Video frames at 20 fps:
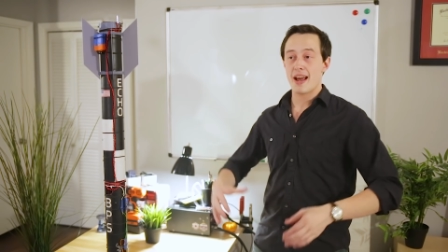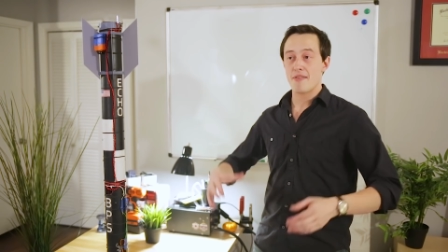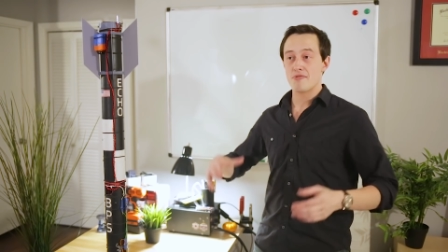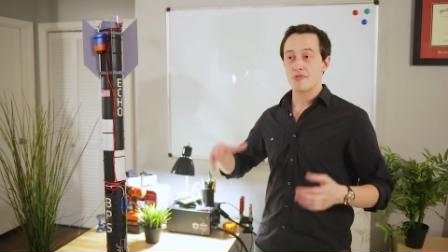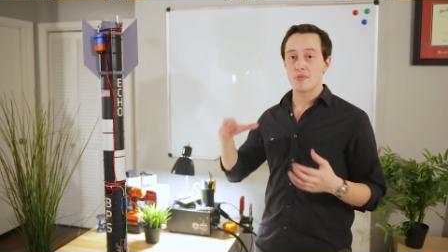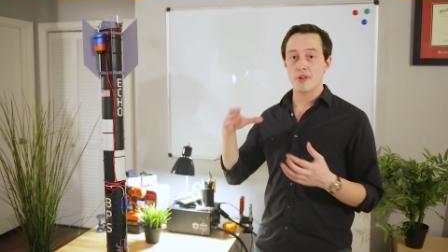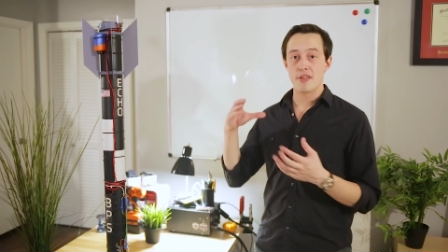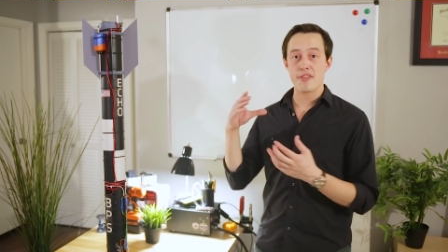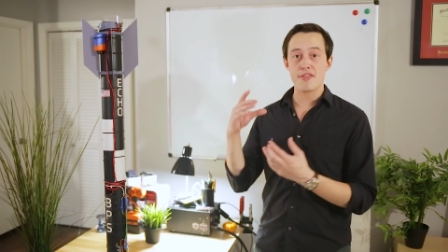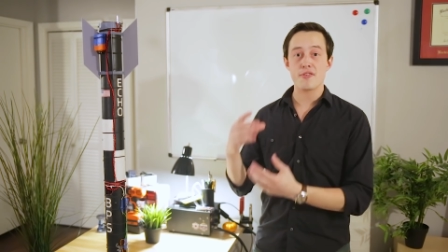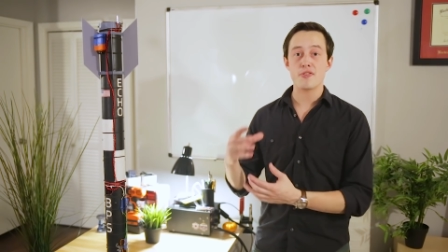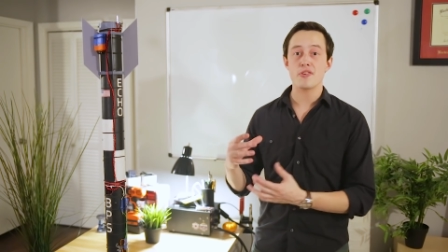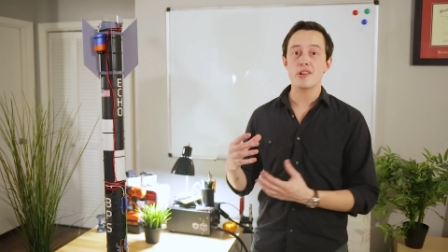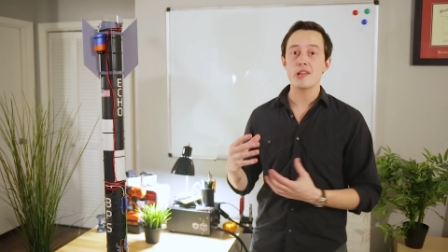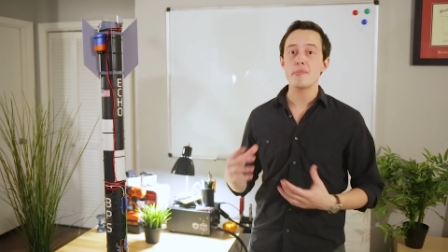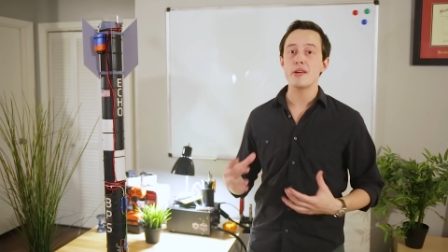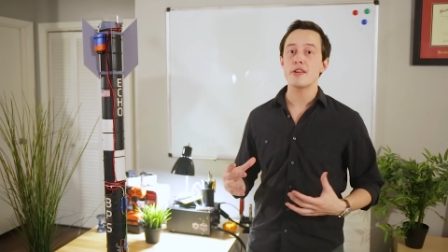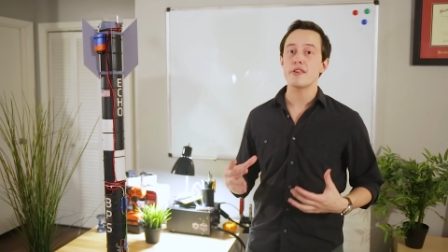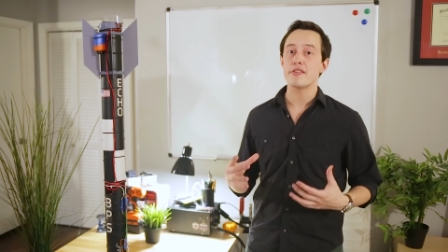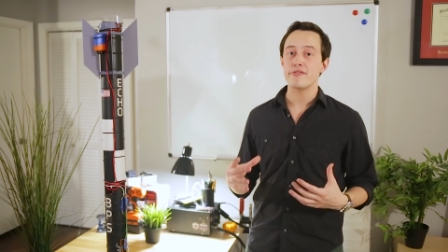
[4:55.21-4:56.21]
after a
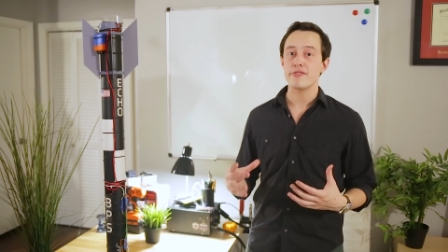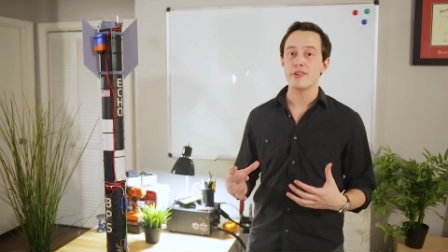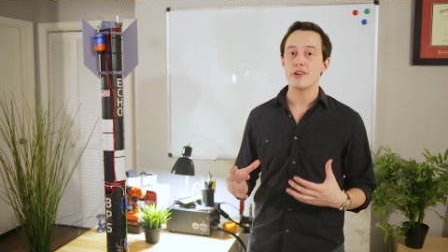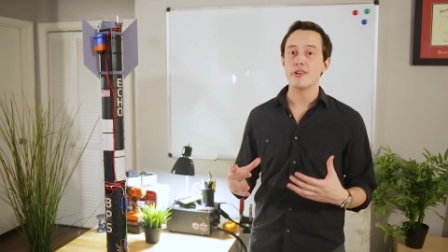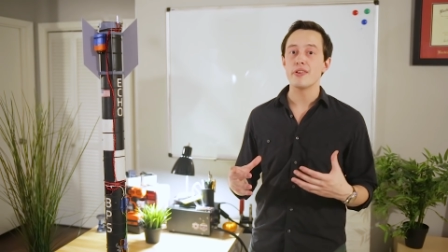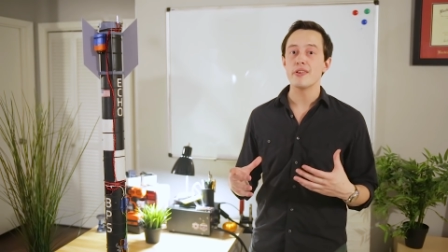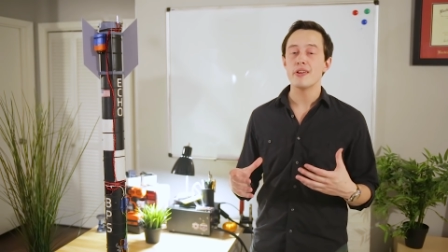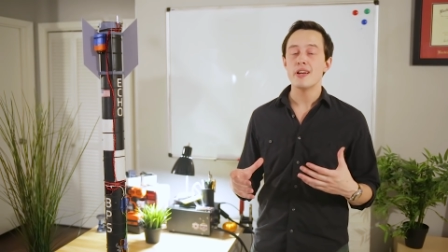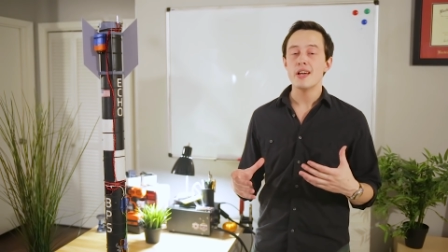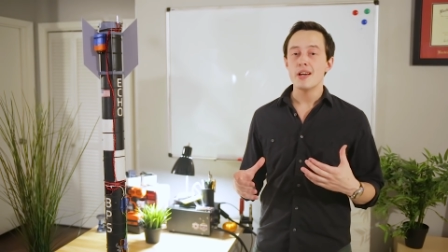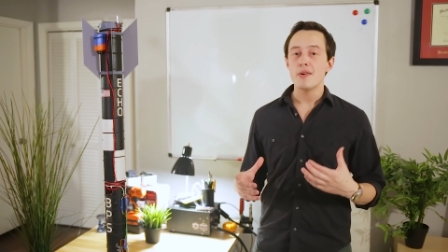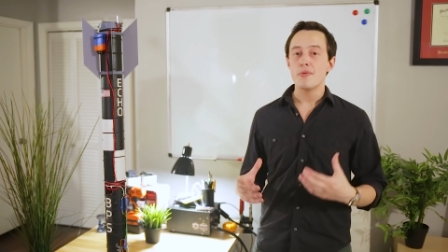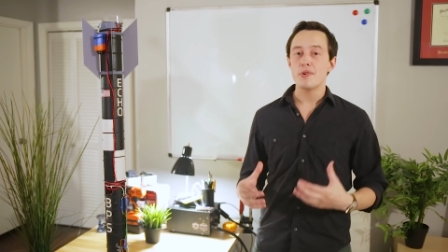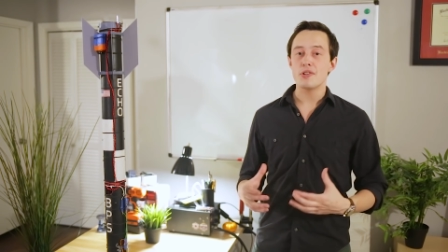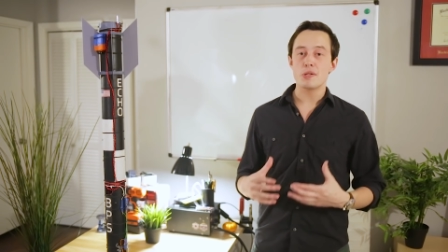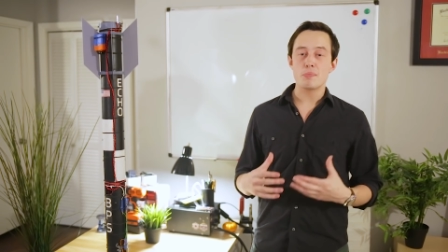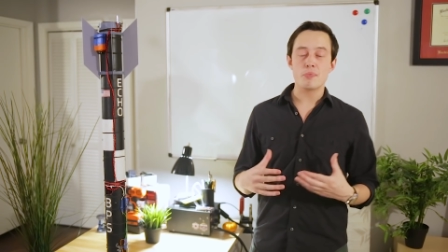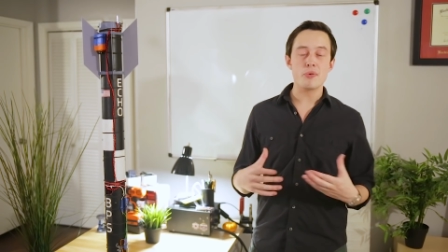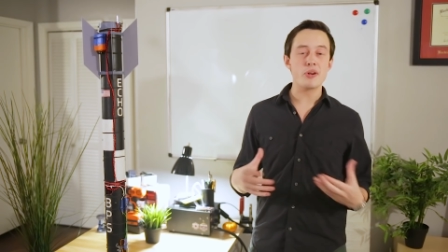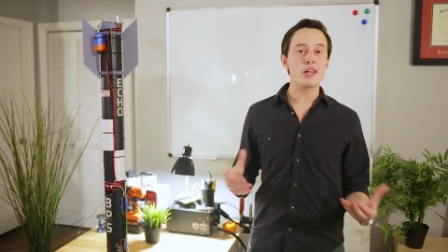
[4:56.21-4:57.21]
30 meter fall,
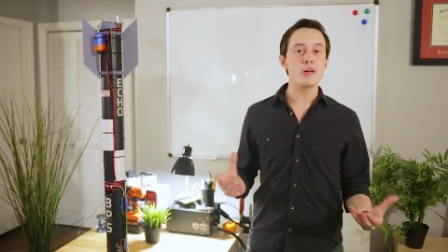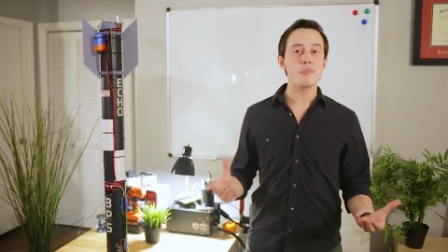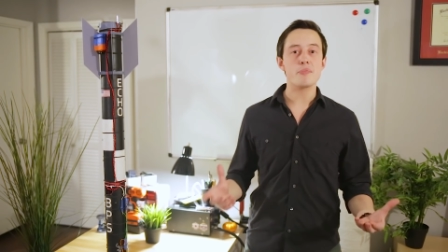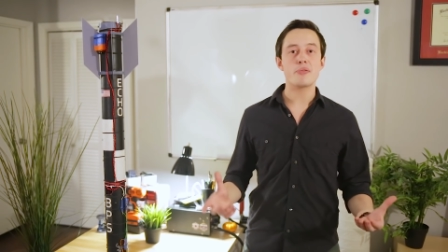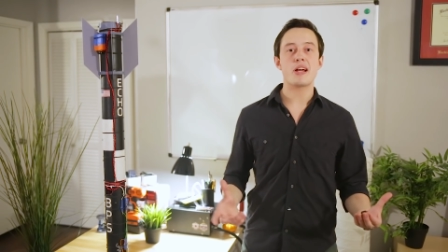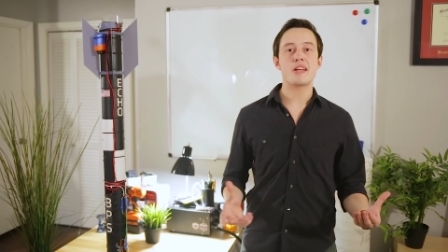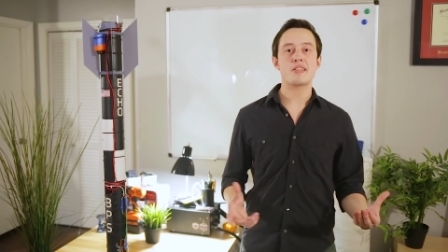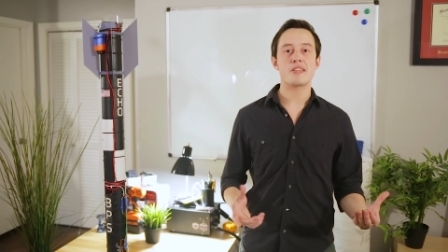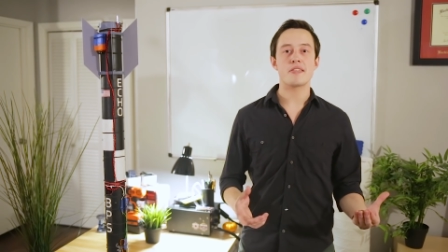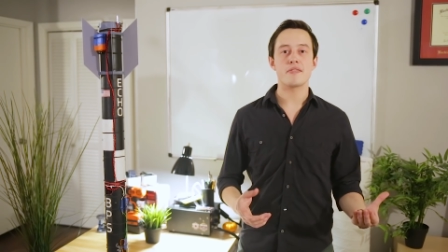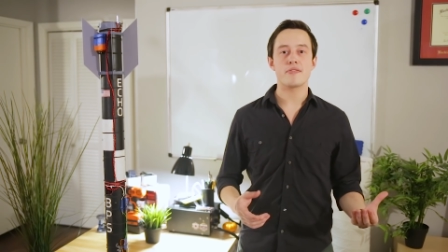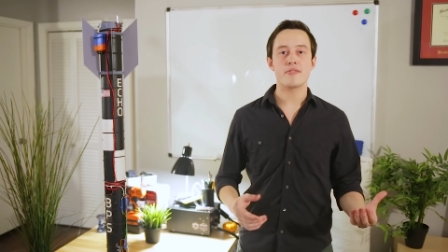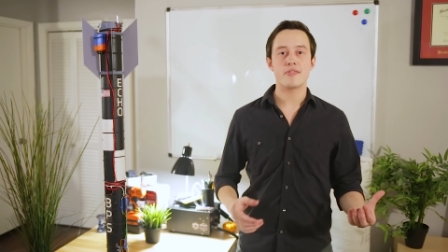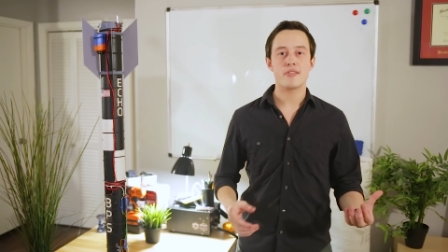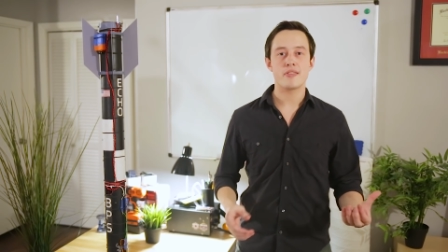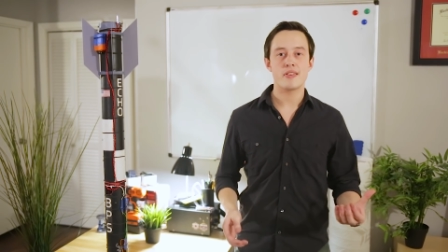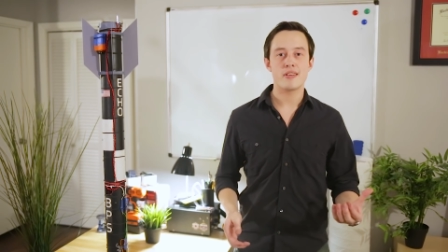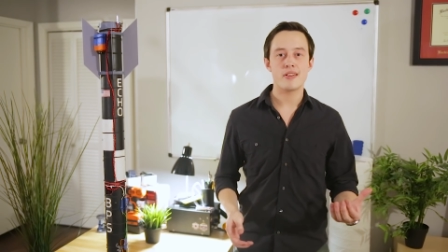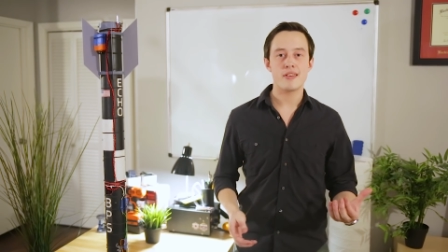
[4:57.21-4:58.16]
which is pretty impressive.